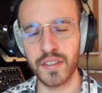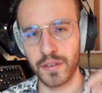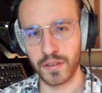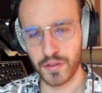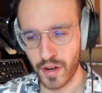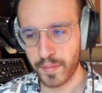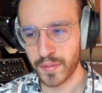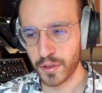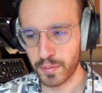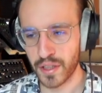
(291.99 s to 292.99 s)
Your drum
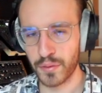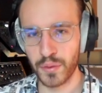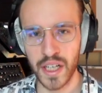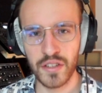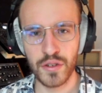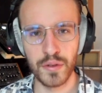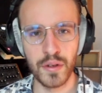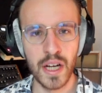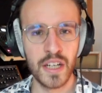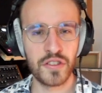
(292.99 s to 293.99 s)
could be way too
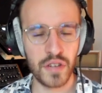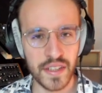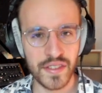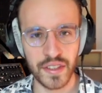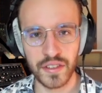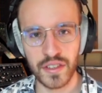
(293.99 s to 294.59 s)
transient.